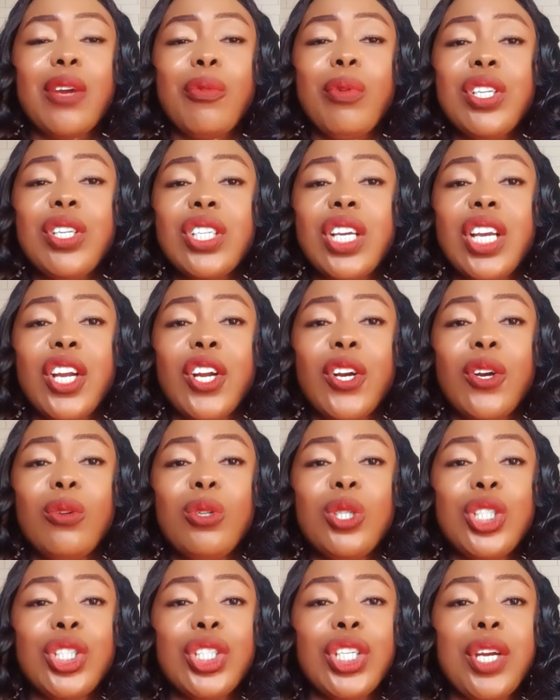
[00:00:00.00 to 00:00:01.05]
which
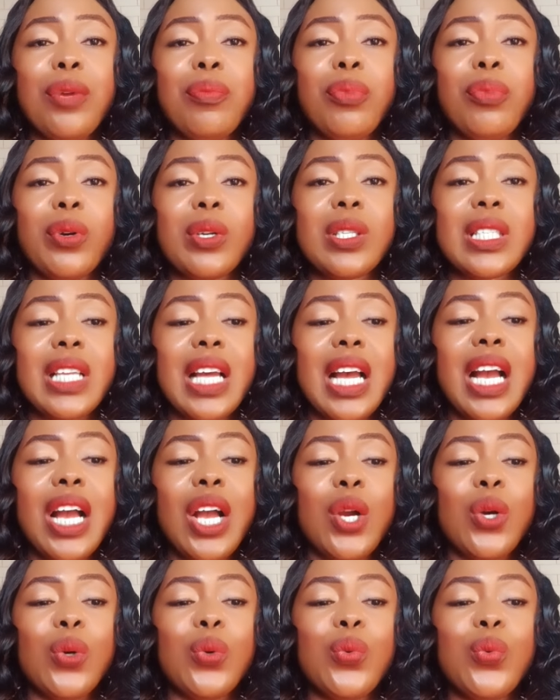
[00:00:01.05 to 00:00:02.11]
includes shea butter,
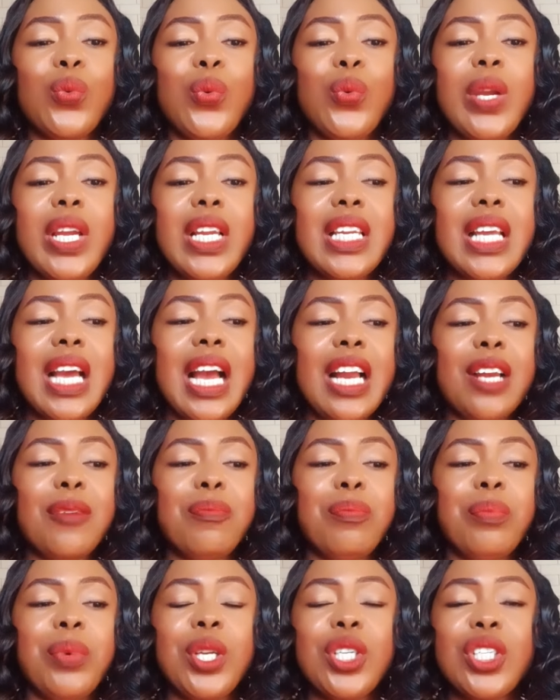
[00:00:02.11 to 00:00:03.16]
wheat,
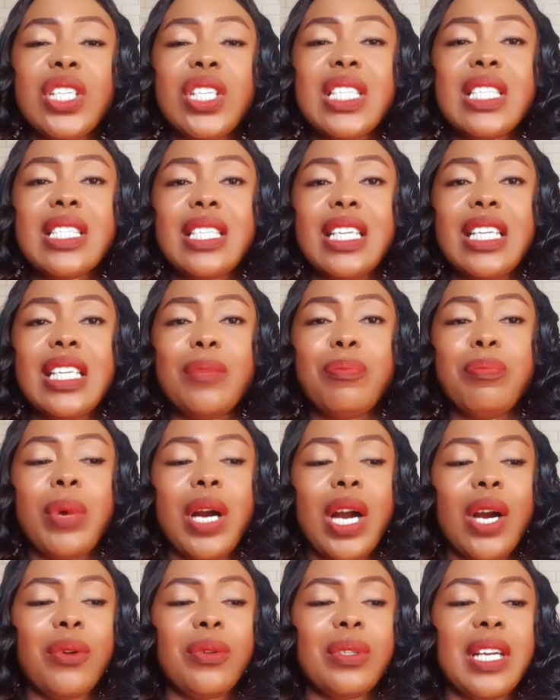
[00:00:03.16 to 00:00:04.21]
and peach seed
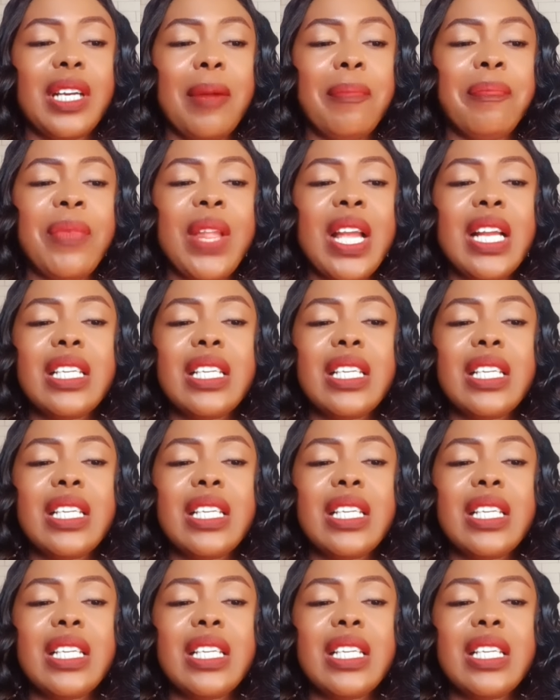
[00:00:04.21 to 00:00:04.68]
powder.